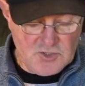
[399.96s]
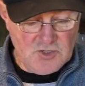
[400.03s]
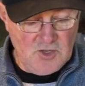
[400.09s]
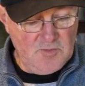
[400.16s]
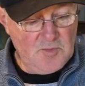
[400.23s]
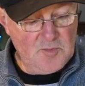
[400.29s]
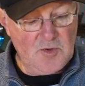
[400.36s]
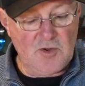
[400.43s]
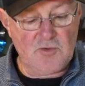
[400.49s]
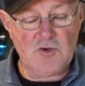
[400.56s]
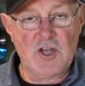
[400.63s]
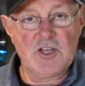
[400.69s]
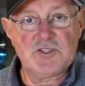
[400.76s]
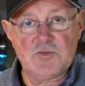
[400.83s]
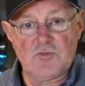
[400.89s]
Top of my
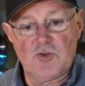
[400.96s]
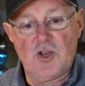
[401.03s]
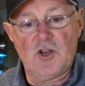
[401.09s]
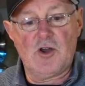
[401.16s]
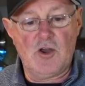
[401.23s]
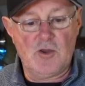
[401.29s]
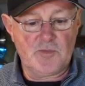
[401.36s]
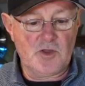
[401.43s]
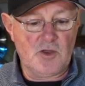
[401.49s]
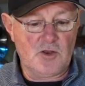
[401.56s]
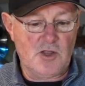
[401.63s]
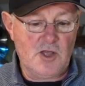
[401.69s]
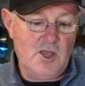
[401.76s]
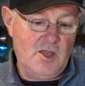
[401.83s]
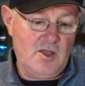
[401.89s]
raisin bread, I'm going
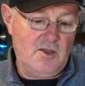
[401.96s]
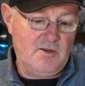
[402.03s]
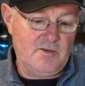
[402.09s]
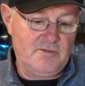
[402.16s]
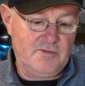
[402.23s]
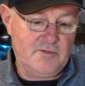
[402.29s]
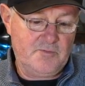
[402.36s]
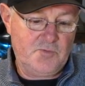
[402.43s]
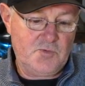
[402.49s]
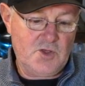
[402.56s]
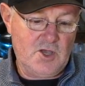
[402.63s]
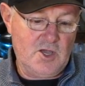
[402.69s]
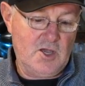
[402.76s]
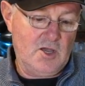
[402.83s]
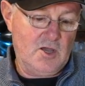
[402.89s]
to have
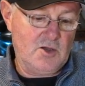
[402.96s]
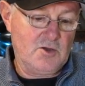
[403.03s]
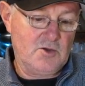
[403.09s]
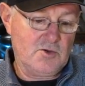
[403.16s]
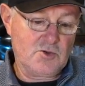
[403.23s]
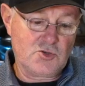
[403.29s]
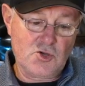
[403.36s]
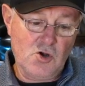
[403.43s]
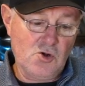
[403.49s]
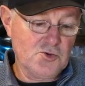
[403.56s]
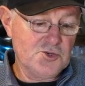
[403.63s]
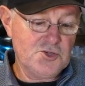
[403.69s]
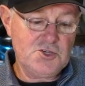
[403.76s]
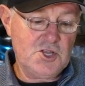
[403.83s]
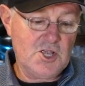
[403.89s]

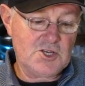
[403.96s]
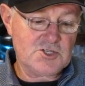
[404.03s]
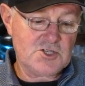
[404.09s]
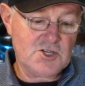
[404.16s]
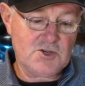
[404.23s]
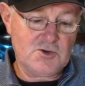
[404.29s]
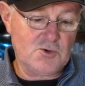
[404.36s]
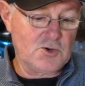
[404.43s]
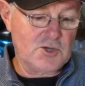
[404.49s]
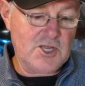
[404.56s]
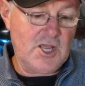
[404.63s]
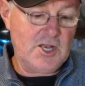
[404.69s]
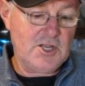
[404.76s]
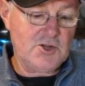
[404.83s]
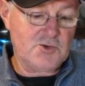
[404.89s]
golden nectar,
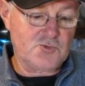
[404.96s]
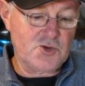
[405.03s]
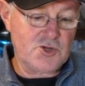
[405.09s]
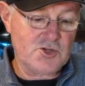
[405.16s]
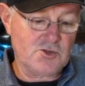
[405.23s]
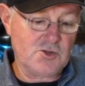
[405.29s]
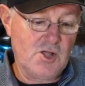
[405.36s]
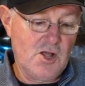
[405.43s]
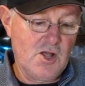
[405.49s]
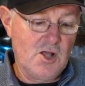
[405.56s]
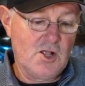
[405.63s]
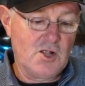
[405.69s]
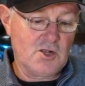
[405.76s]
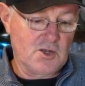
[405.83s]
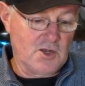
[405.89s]
organic, real
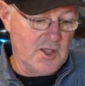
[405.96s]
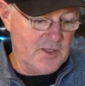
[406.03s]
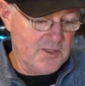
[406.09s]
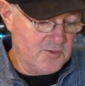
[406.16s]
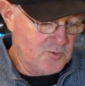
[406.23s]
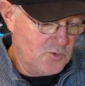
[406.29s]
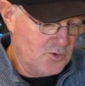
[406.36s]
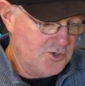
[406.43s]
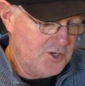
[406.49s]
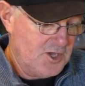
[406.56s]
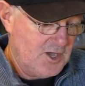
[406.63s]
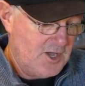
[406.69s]
leatherwood